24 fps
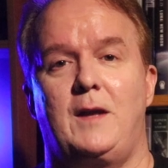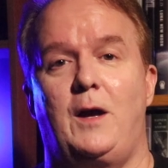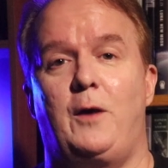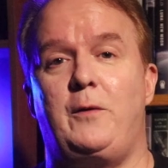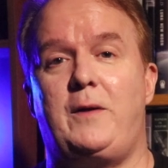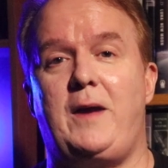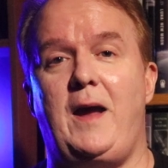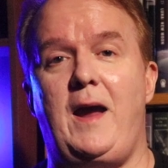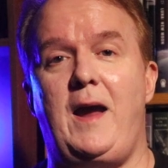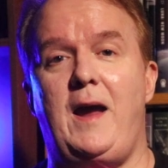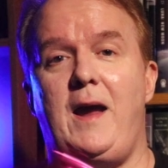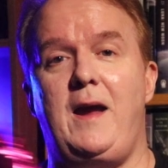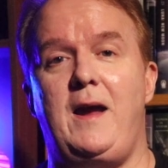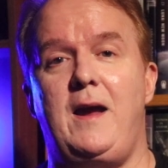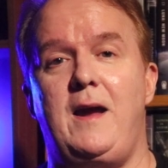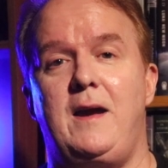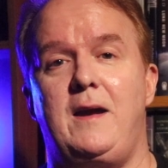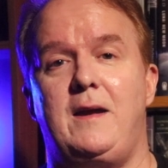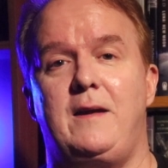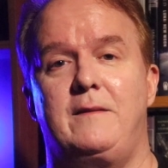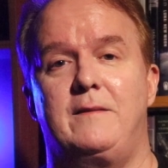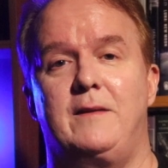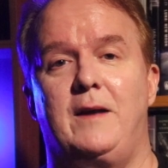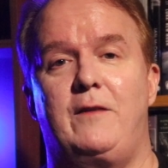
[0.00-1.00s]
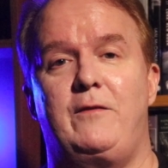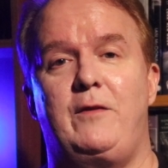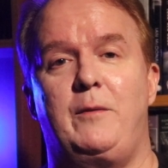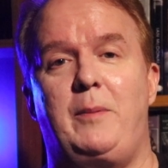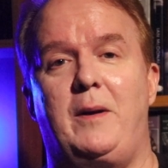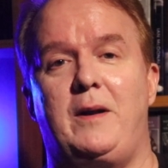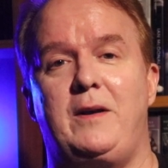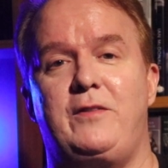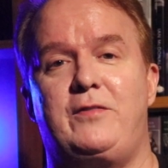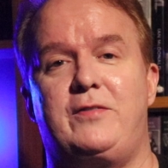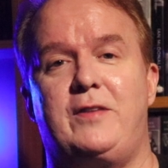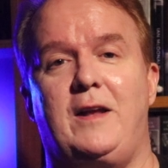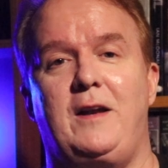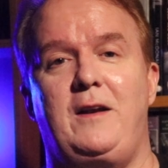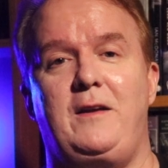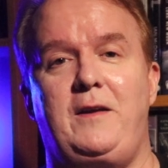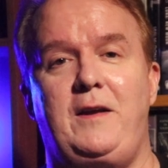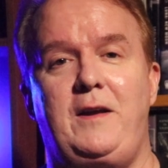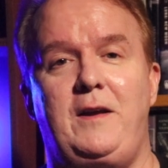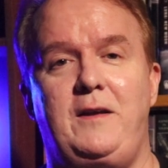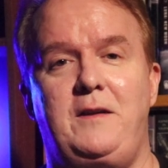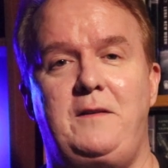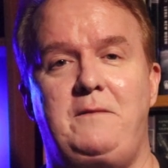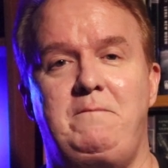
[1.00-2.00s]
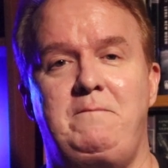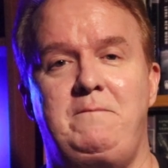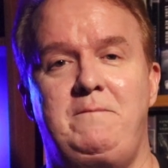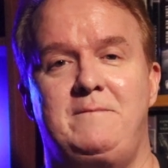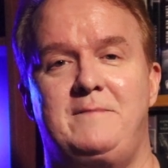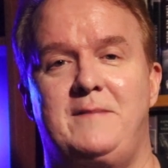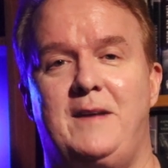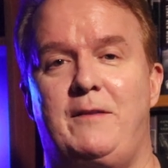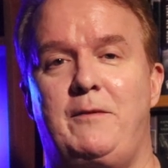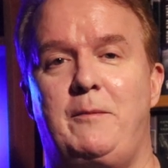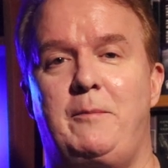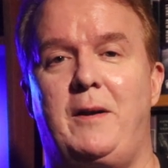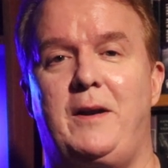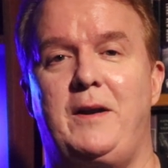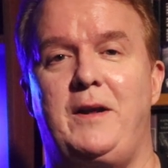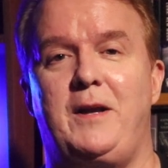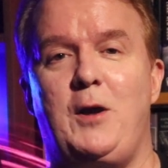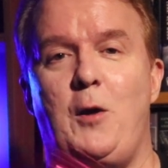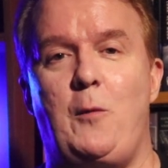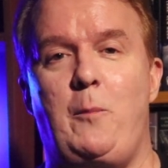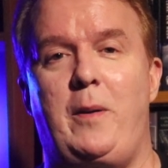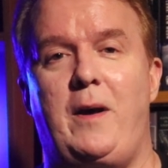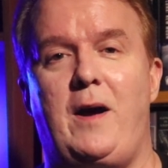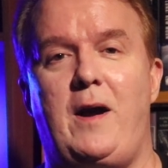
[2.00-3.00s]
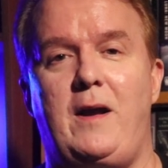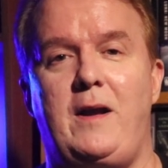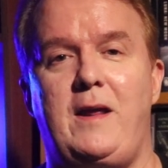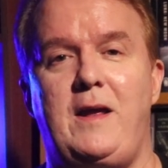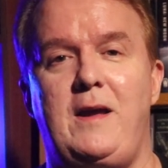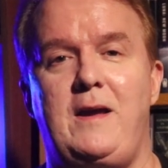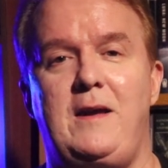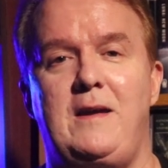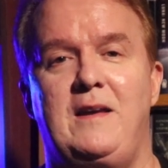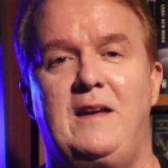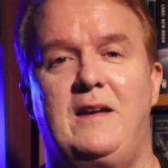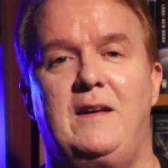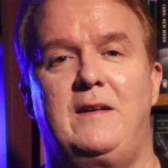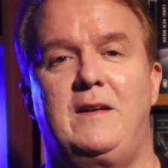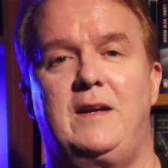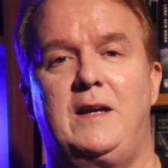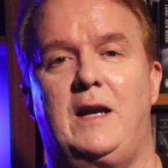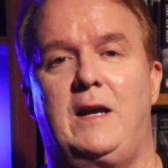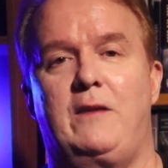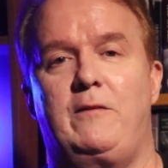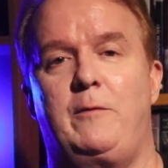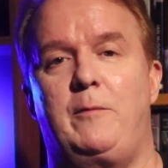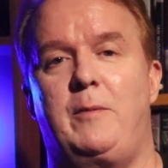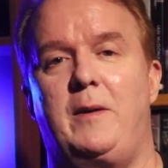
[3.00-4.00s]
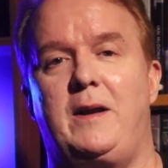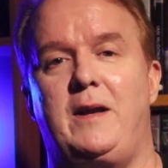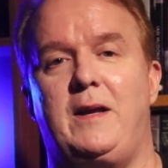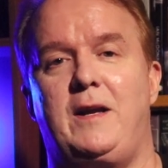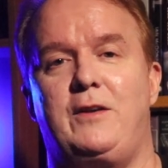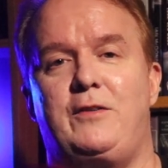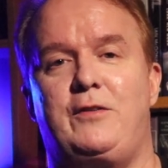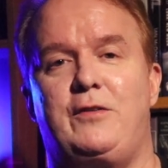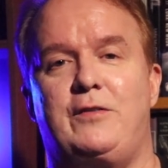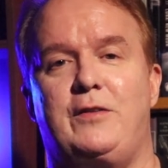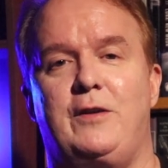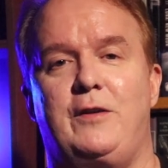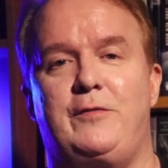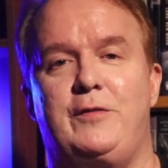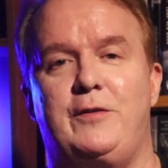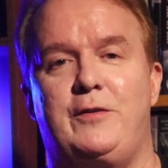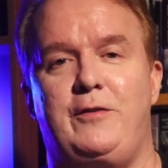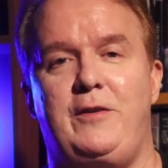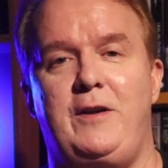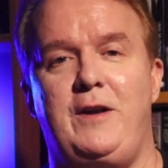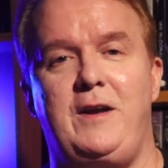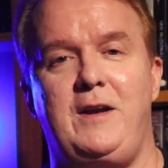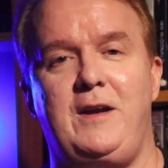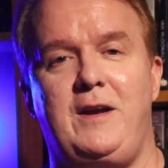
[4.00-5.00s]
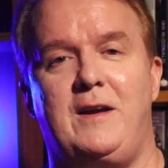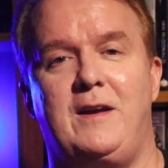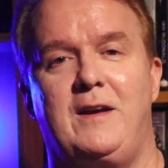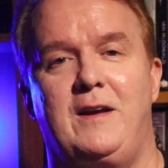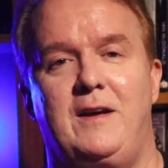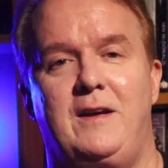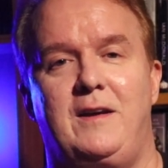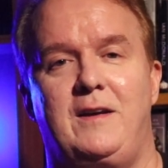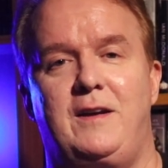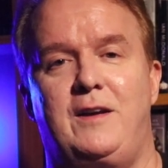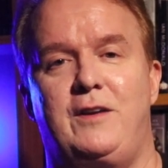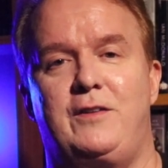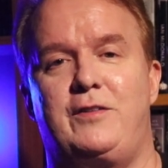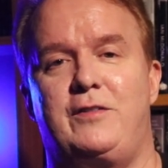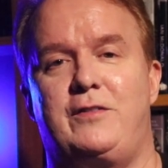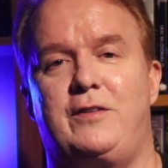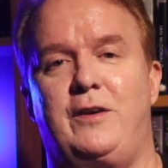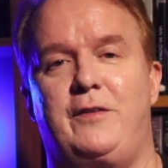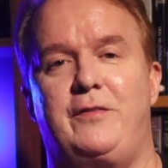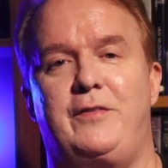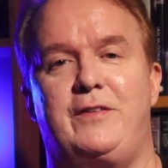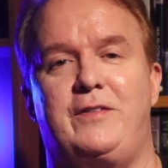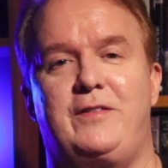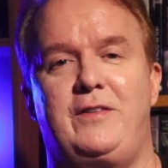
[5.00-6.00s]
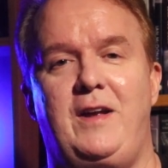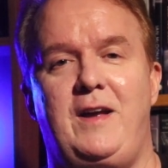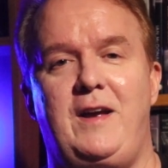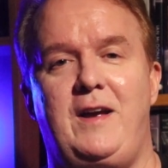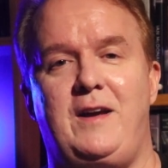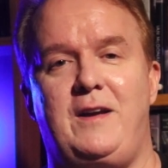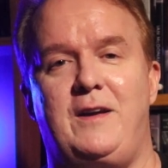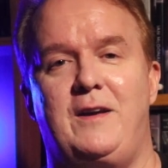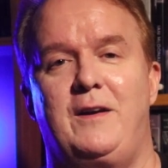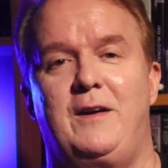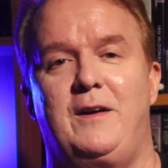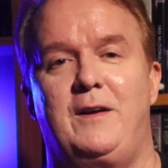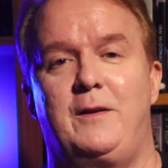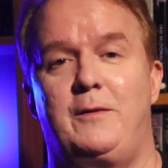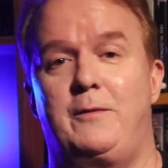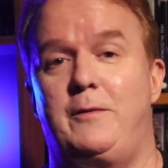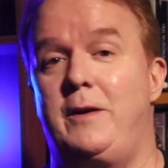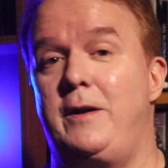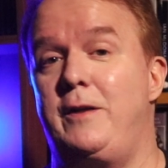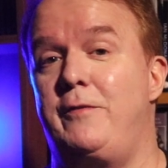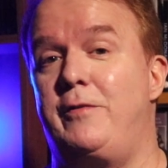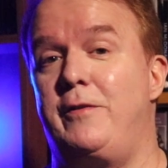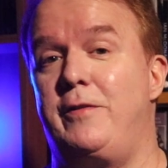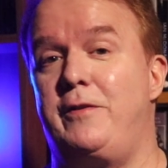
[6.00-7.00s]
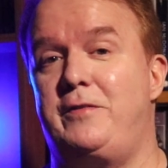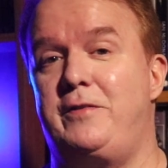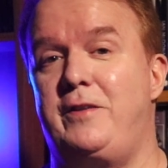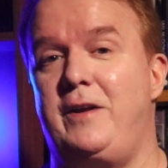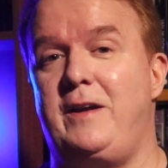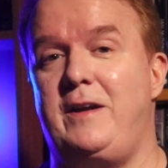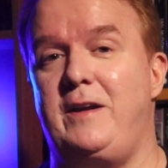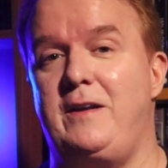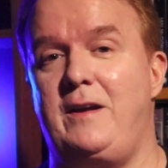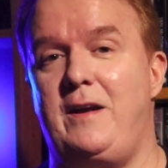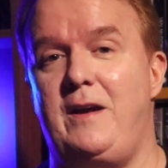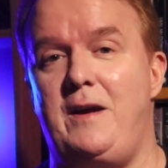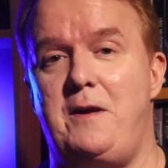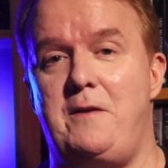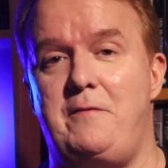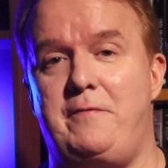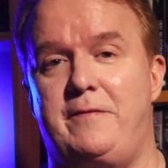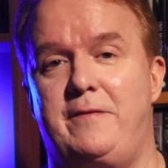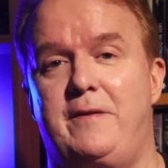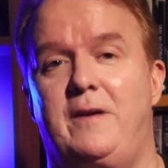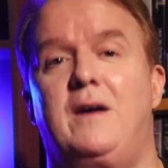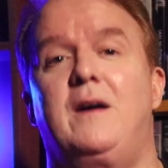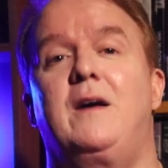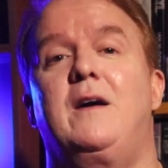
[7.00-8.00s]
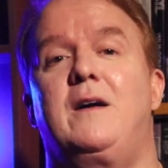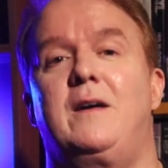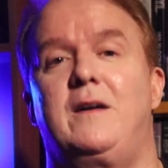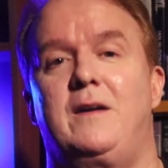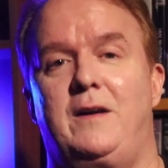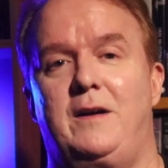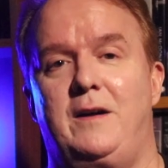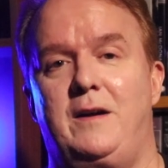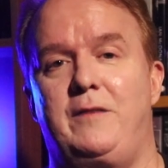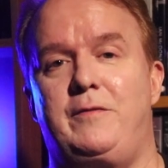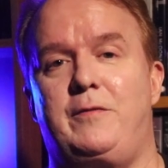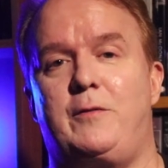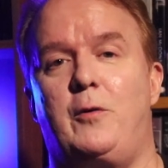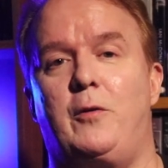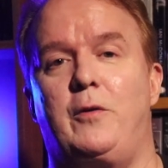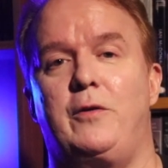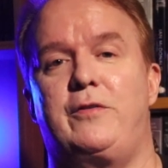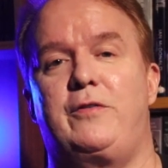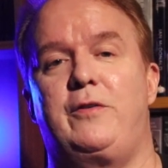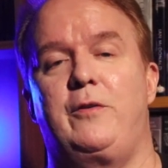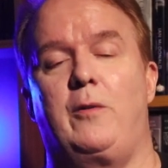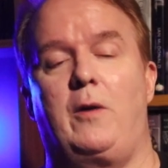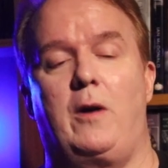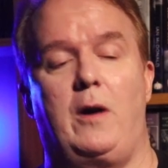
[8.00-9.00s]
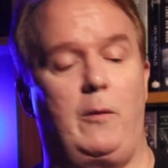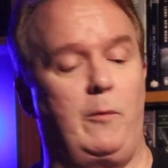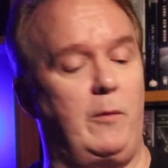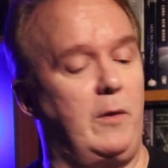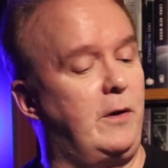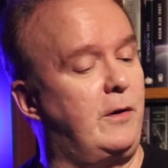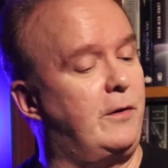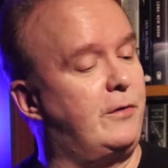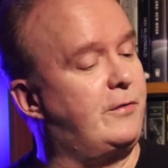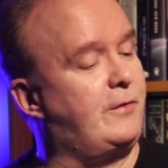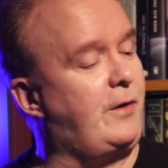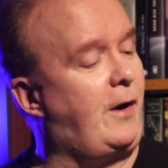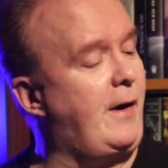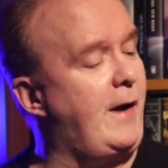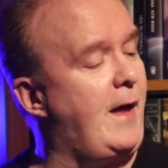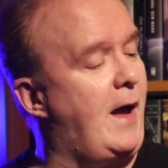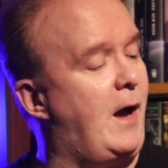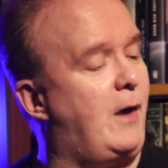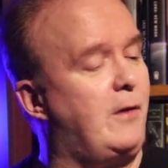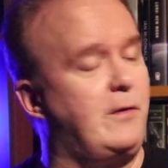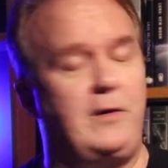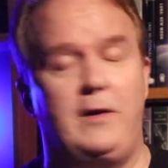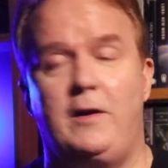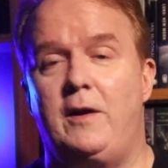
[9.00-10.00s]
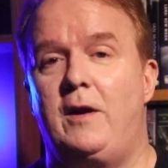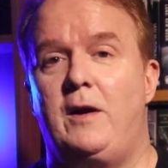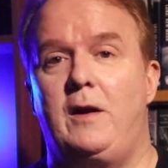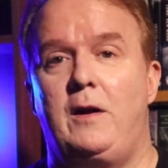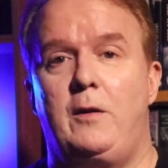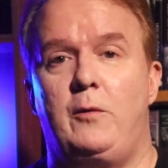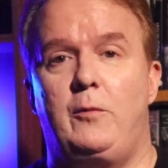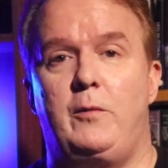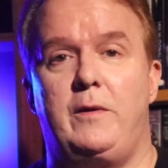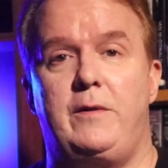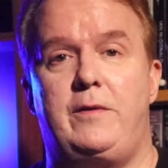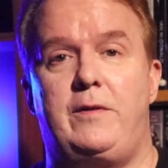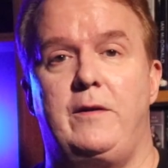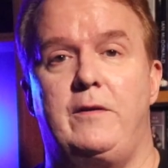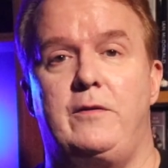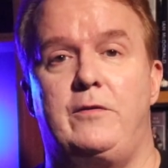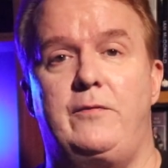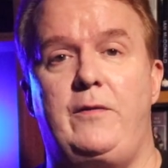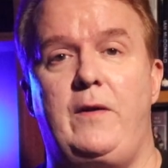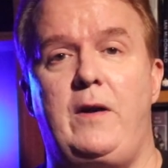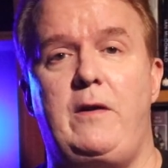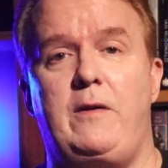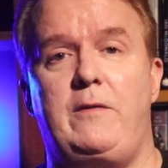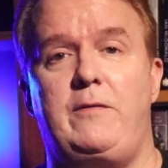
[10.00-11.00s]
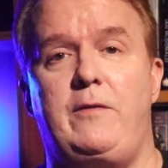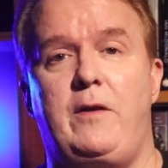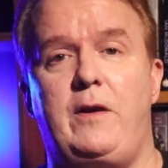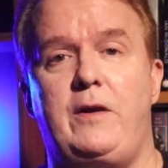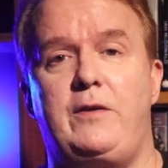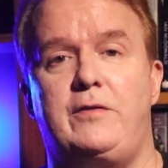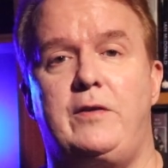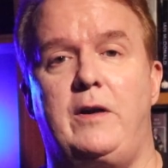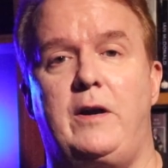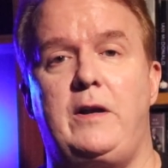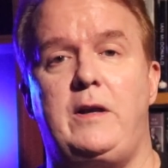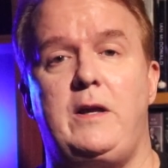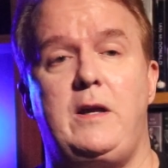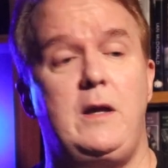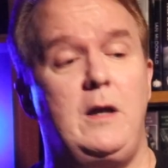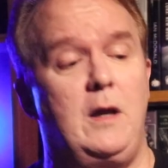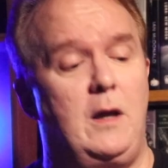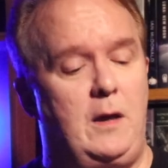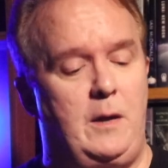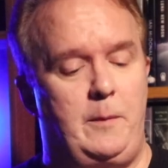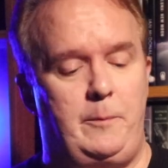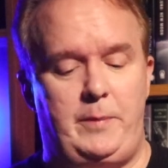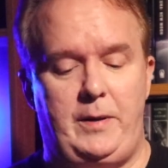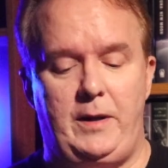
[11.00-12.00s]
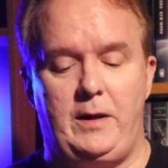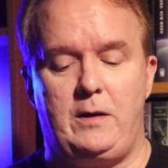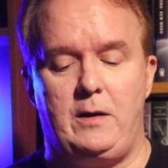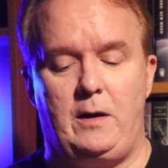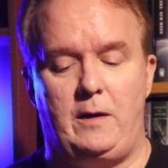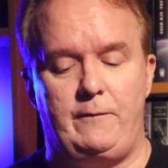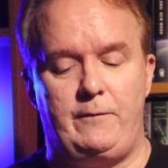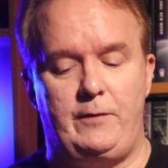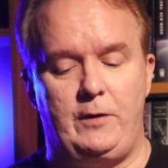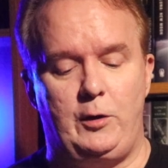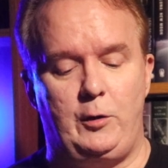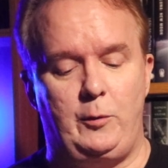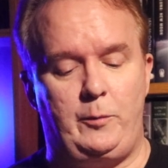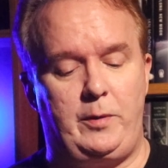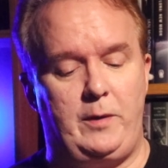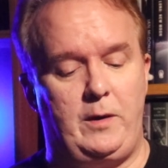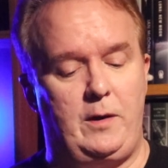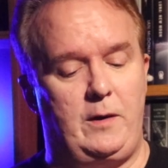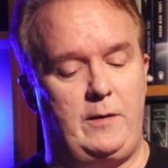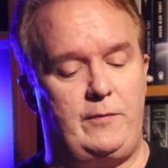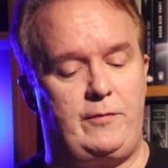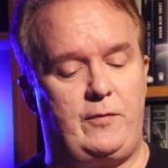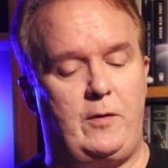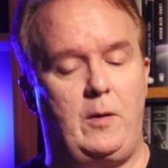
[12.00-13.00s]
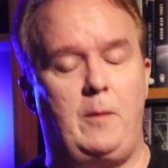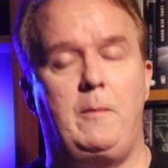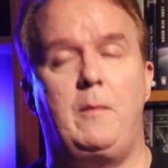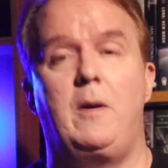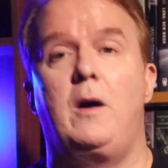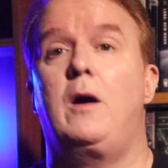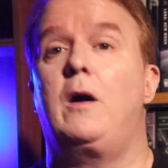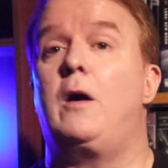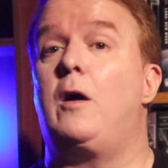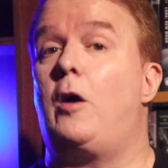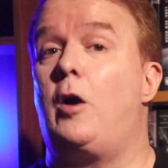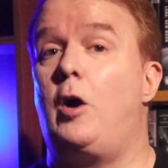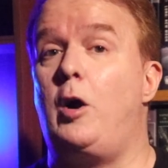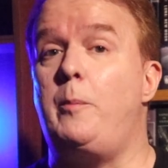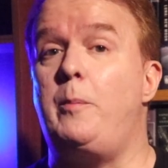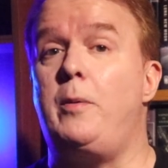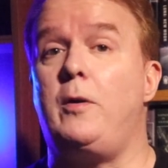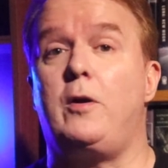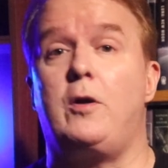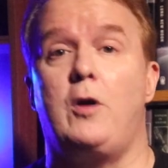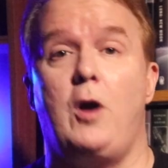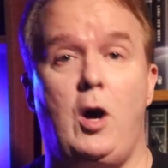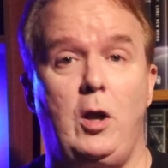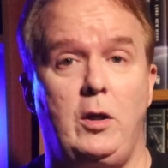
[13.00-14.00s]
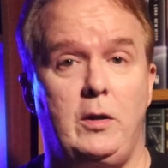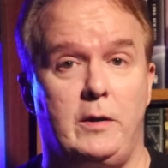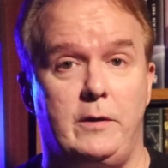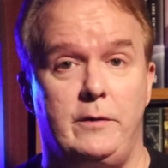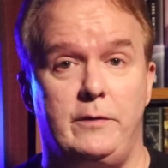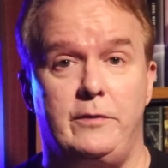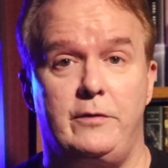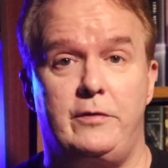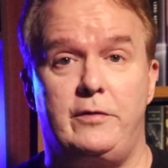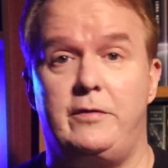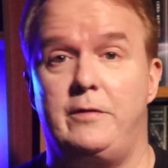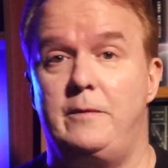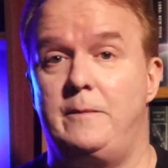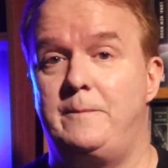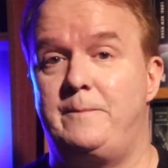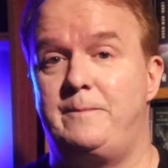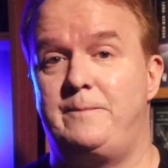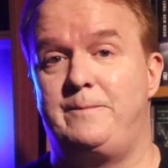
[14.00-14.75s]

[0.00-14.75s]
Okay, everybody settled in, everybody go potty, everybody get yourself a drink, get yourself a snack, ready for the second half? Of course you are. And we're going to start out with this very, very shiny pink envelope uh, from HarperCollins.